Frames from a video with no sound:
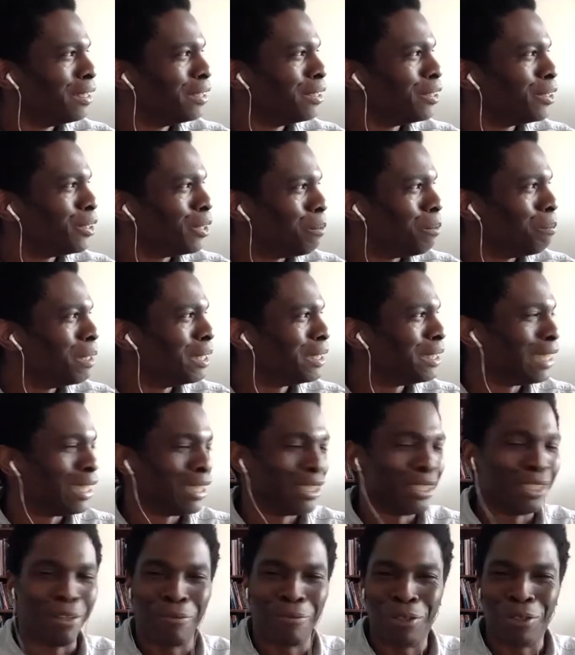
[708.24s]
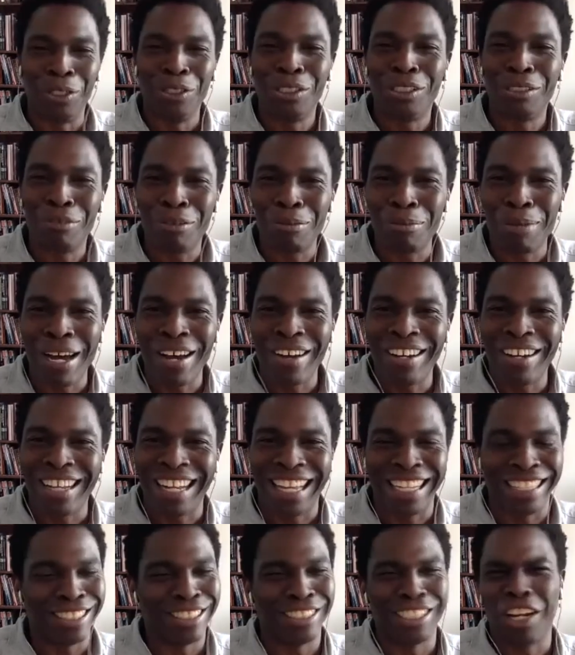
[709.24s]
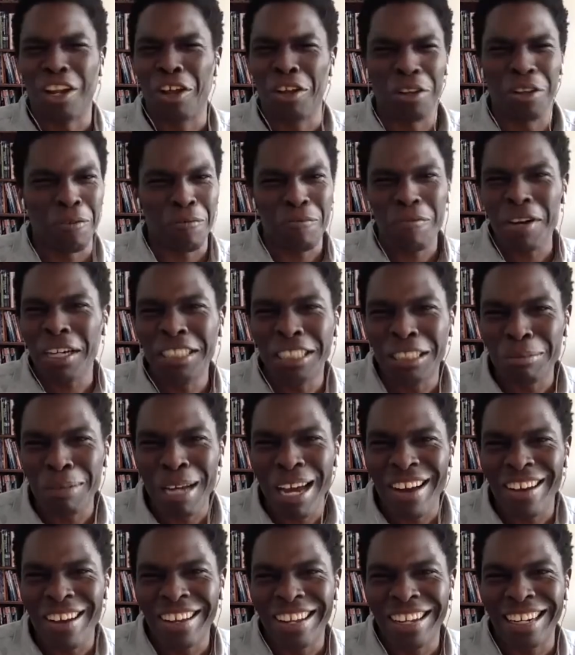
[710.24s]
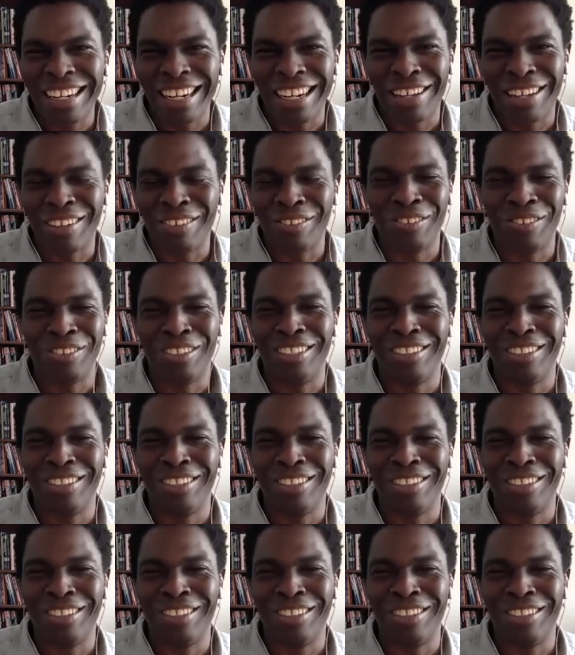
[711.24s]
much that you're effusive about it. Like you tell all your friends about it, I